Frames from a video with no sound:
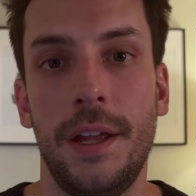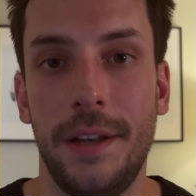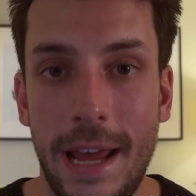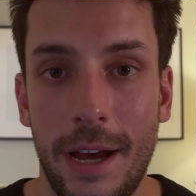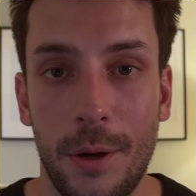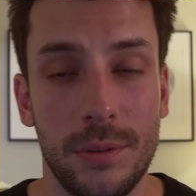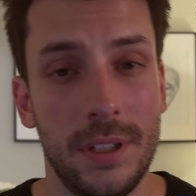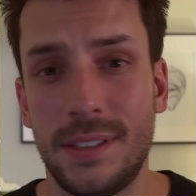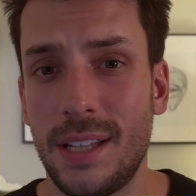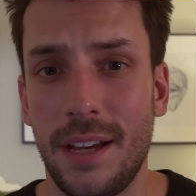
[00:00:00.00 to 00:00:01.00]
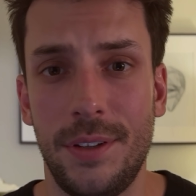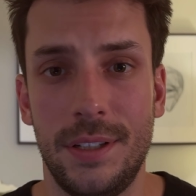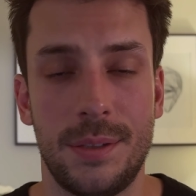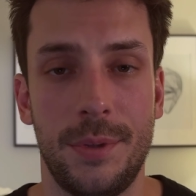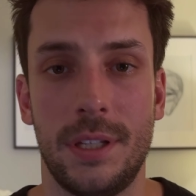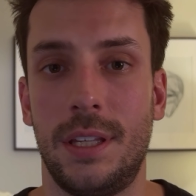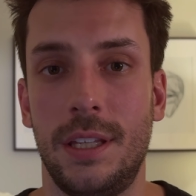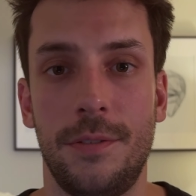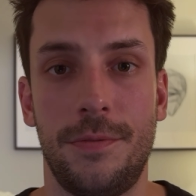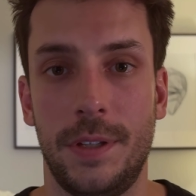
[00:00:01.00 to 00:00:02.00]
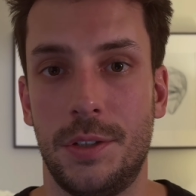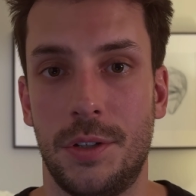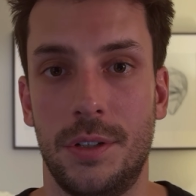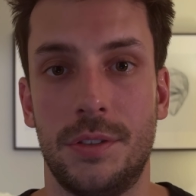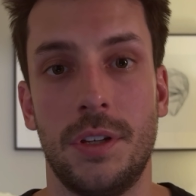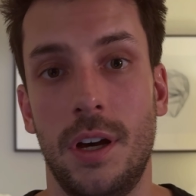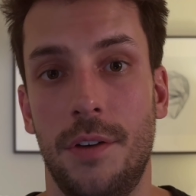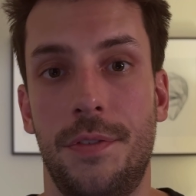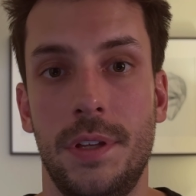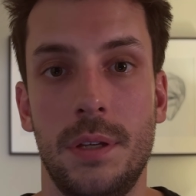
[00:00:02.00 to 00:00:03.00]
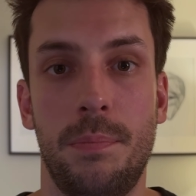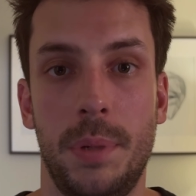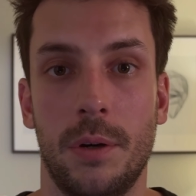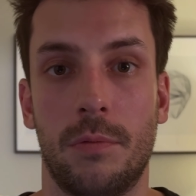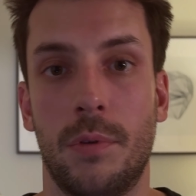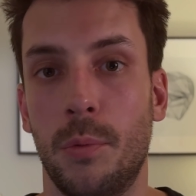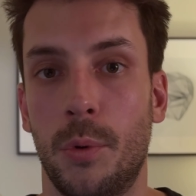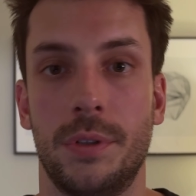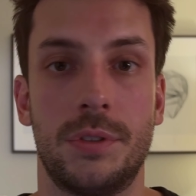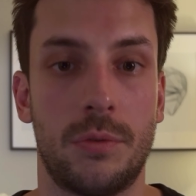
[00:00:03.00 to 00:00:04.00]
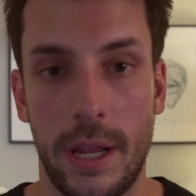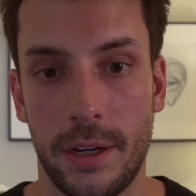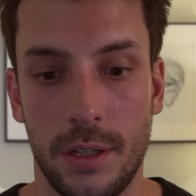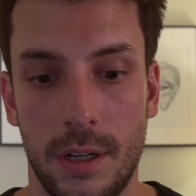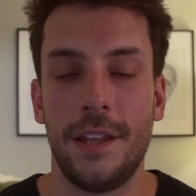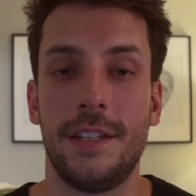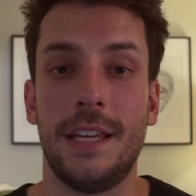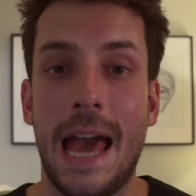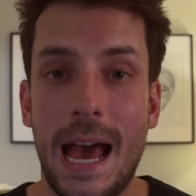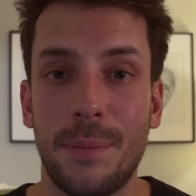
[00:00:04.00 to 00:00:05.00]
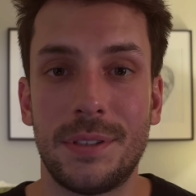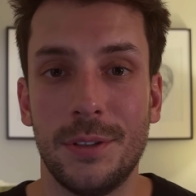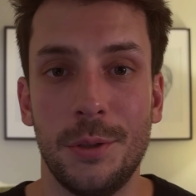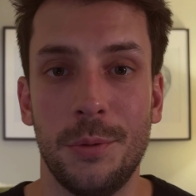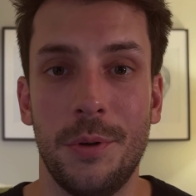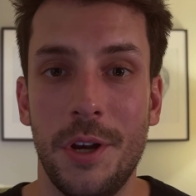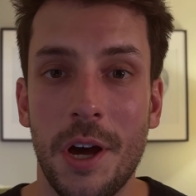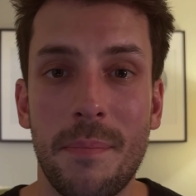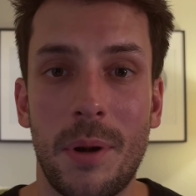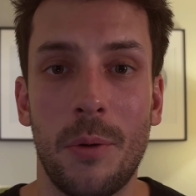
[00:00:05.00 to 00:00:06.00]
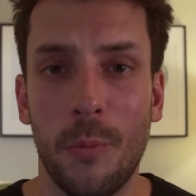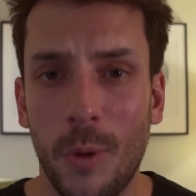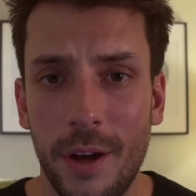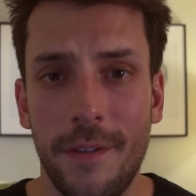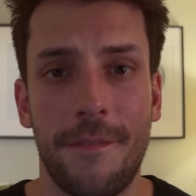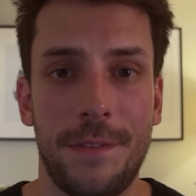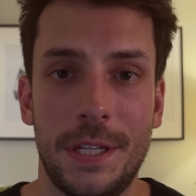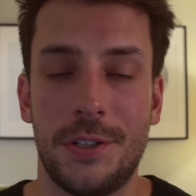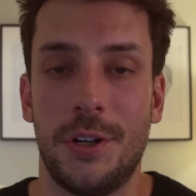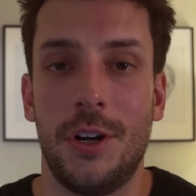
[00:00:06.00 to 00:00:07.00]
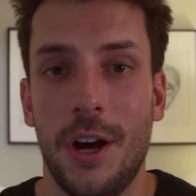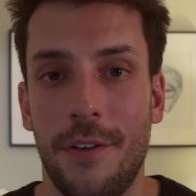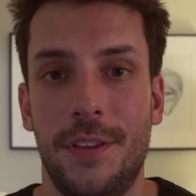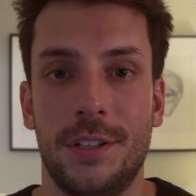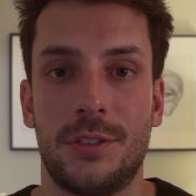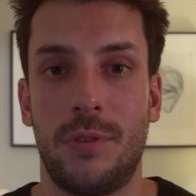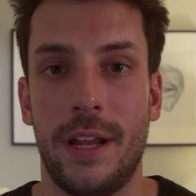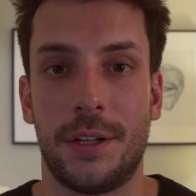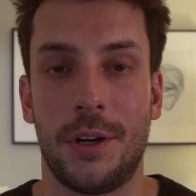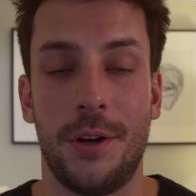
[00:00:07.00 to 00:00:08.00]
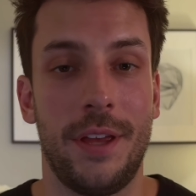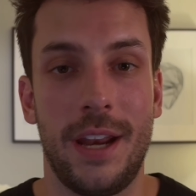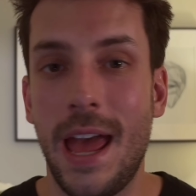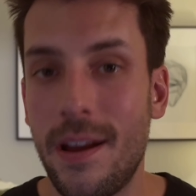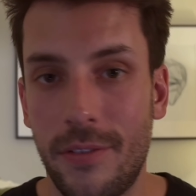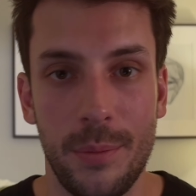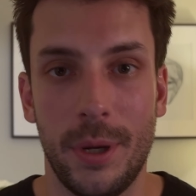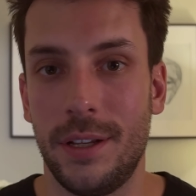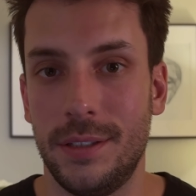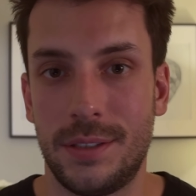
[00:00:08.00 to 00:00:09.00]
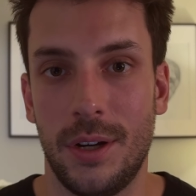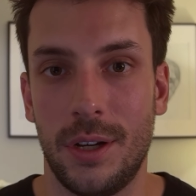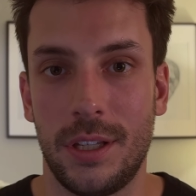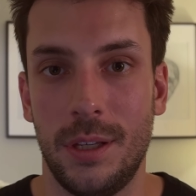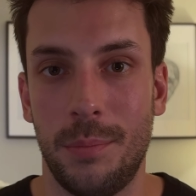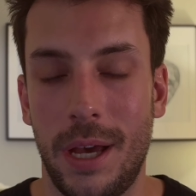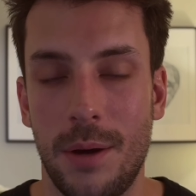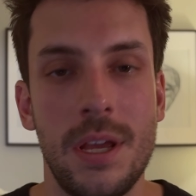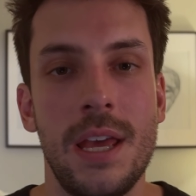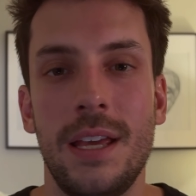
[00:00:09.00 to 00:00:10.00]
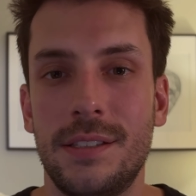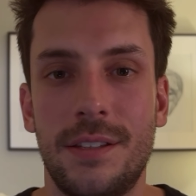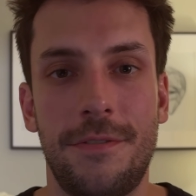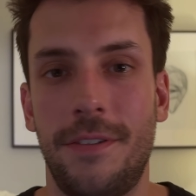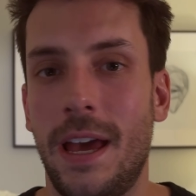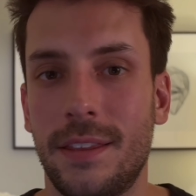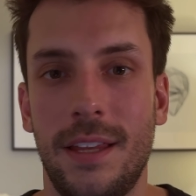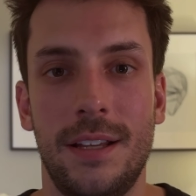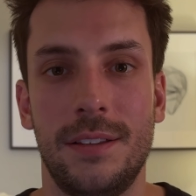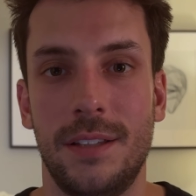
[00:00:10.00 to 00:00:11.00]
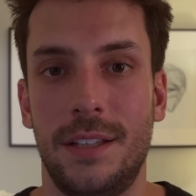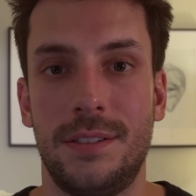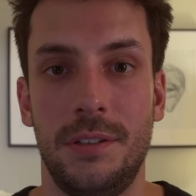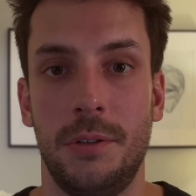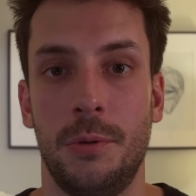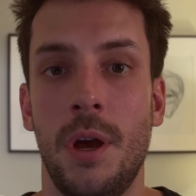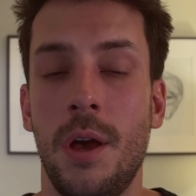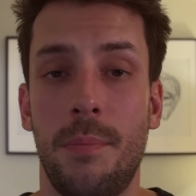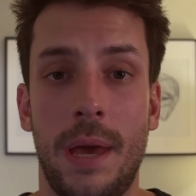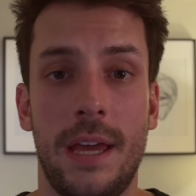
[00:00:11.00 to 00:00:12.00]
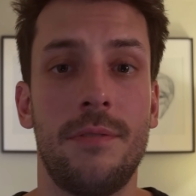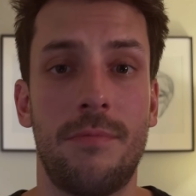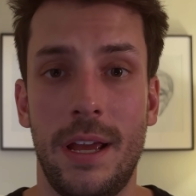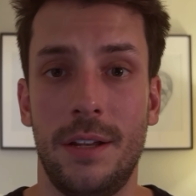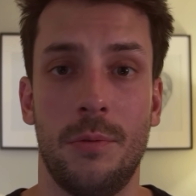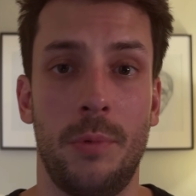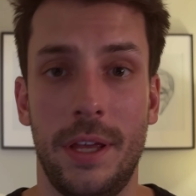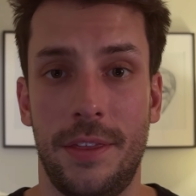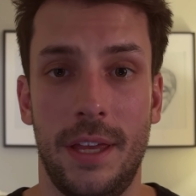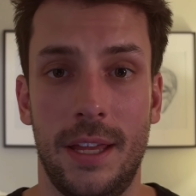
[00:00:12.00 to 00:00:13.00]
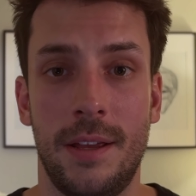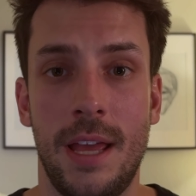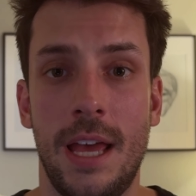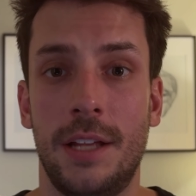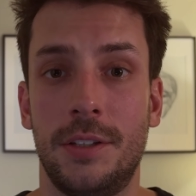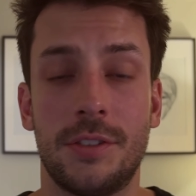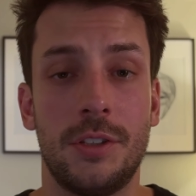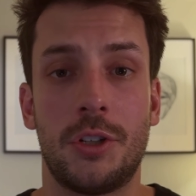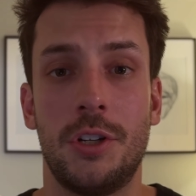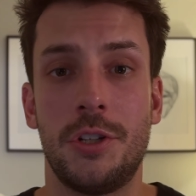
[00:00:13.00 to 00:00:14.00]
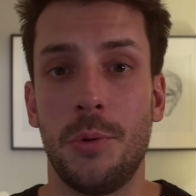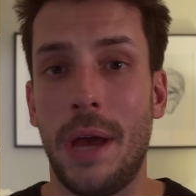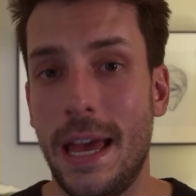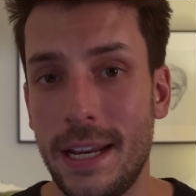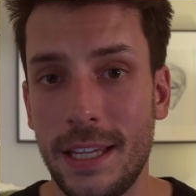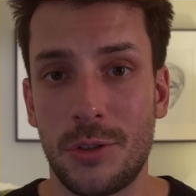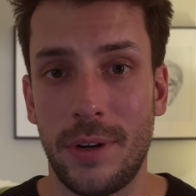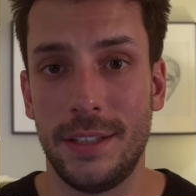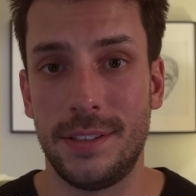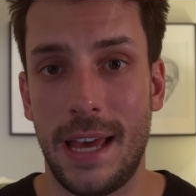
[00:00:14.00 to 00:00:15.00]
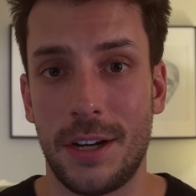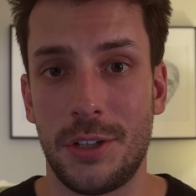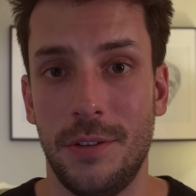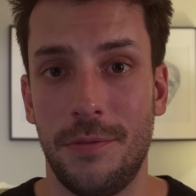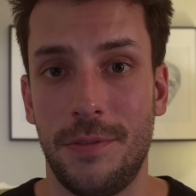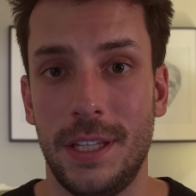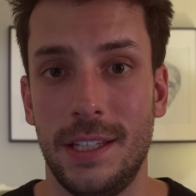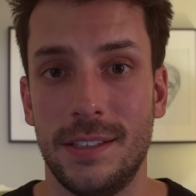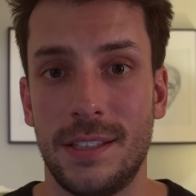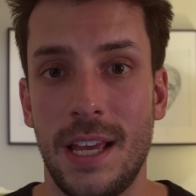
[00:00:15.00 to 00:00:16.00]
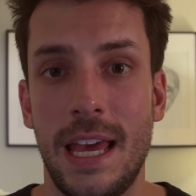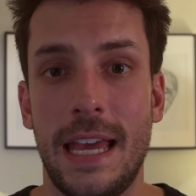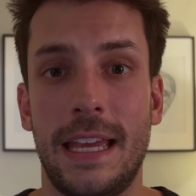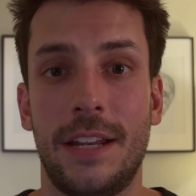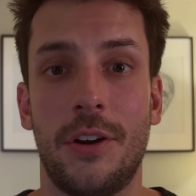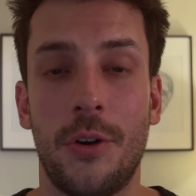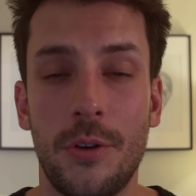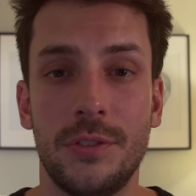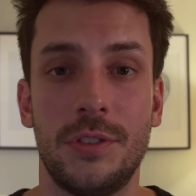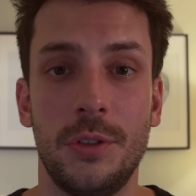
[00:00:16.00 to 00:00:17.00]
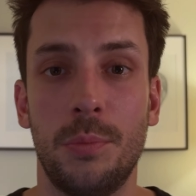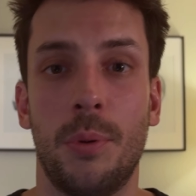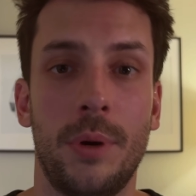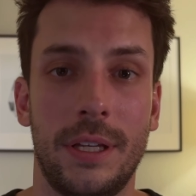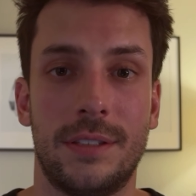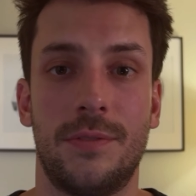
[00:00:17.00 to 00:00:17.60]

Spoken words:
Now, let's dive into some of the key features of the BILT Rewards credit card. The absolute number one feature of this credit card that everybody is talking about is the fact that it lets you pay rent with it, doesn't charge you any transaction fees, and earns you points